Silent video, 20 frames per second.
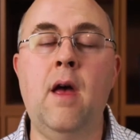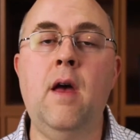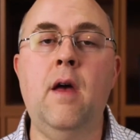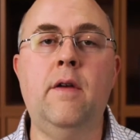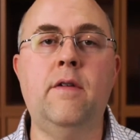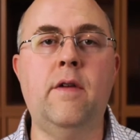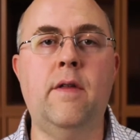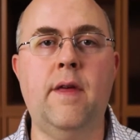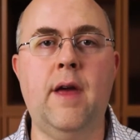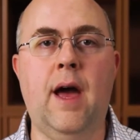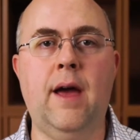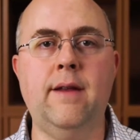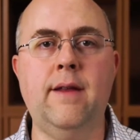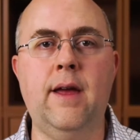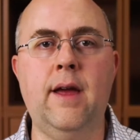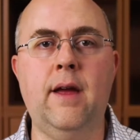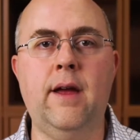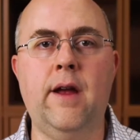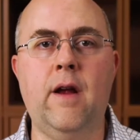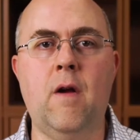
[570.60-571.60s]
So the
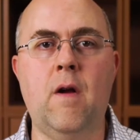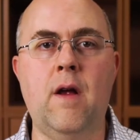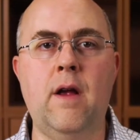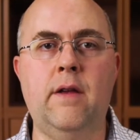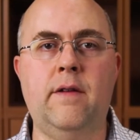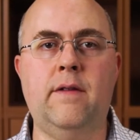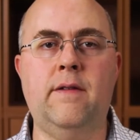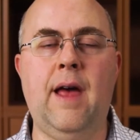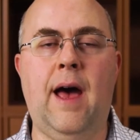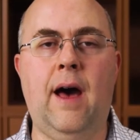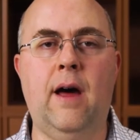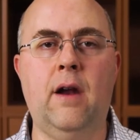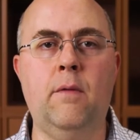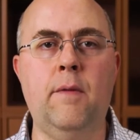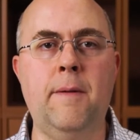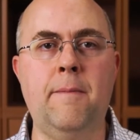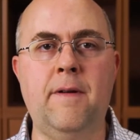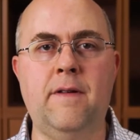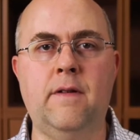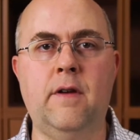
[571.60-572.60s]
idea here is how do
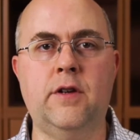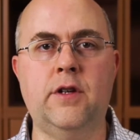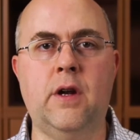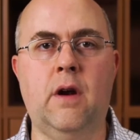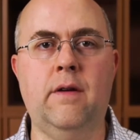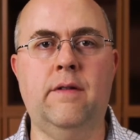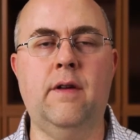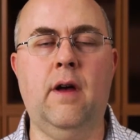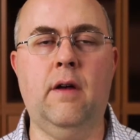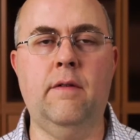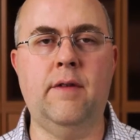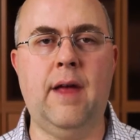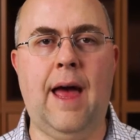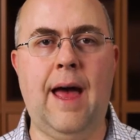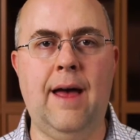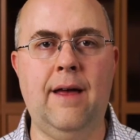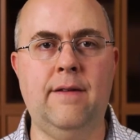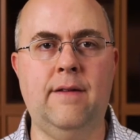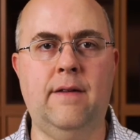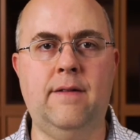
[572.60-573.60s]
we position ourselves
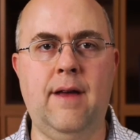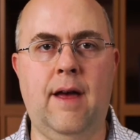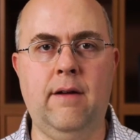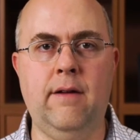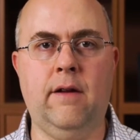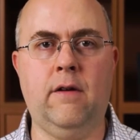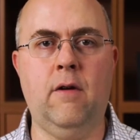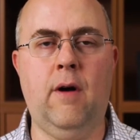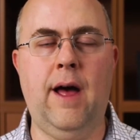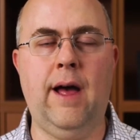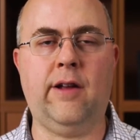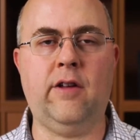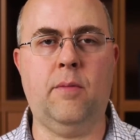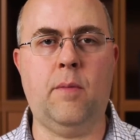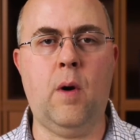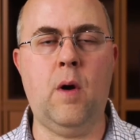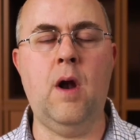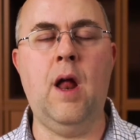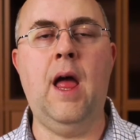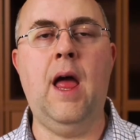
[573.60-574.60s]
as a technical
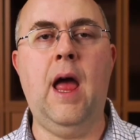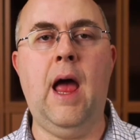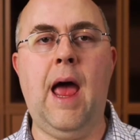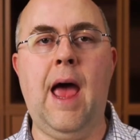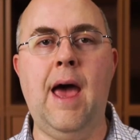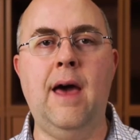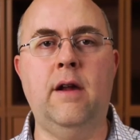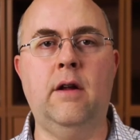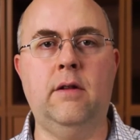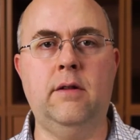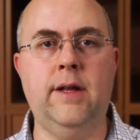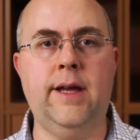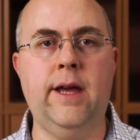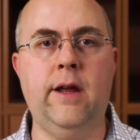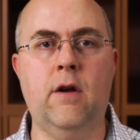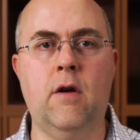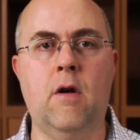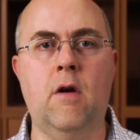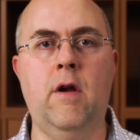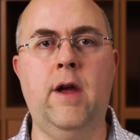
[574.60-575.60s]
expert and a
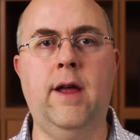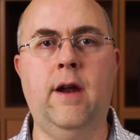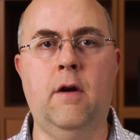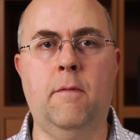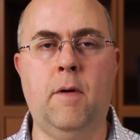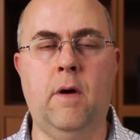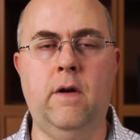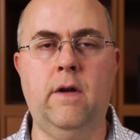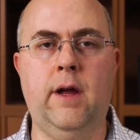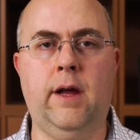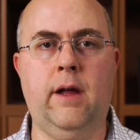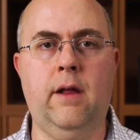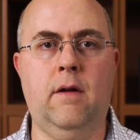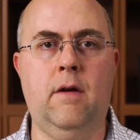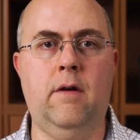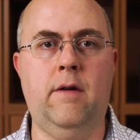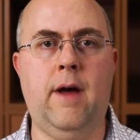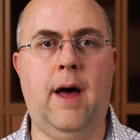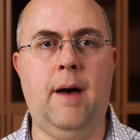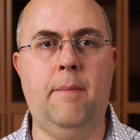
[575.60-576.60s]
leader in a
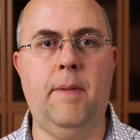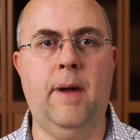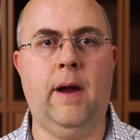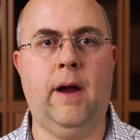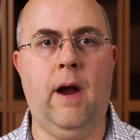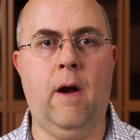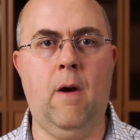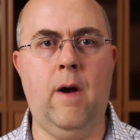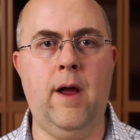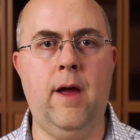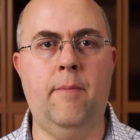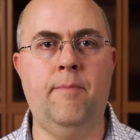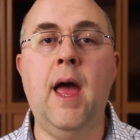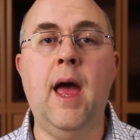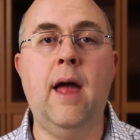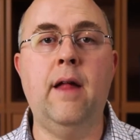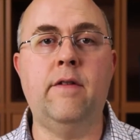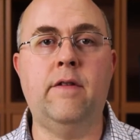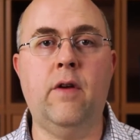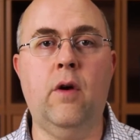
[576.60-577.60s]
particular topic area?
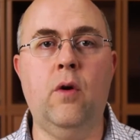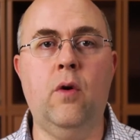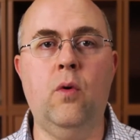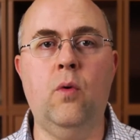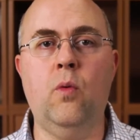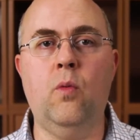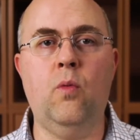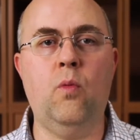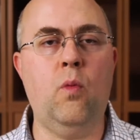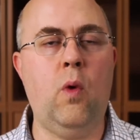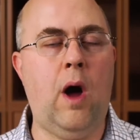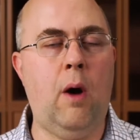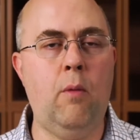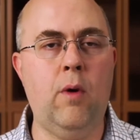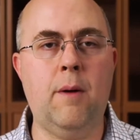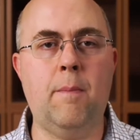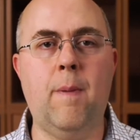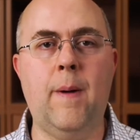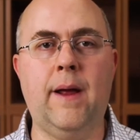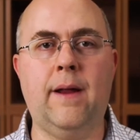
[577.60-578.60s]
And so I want
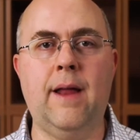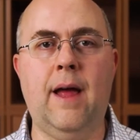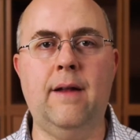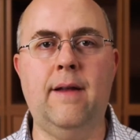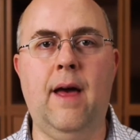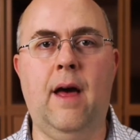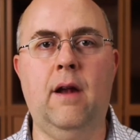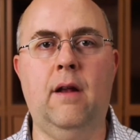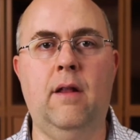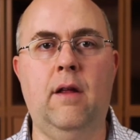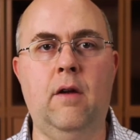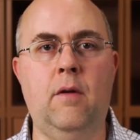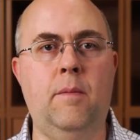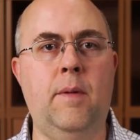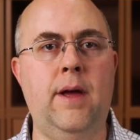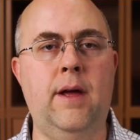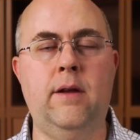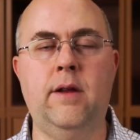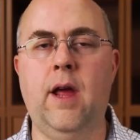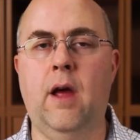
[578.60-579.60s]
to break that down a little
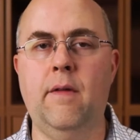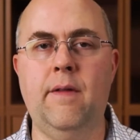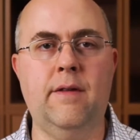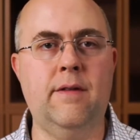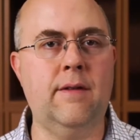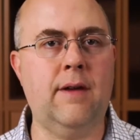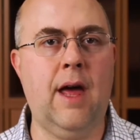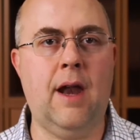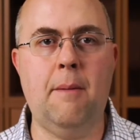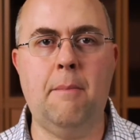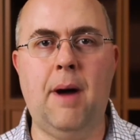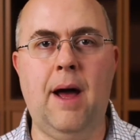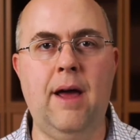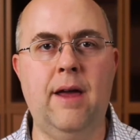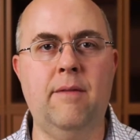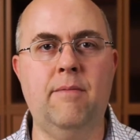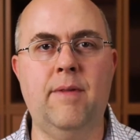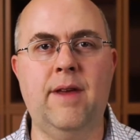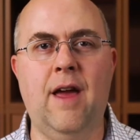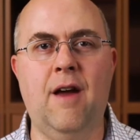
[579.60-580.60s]
bit. This is kind of my,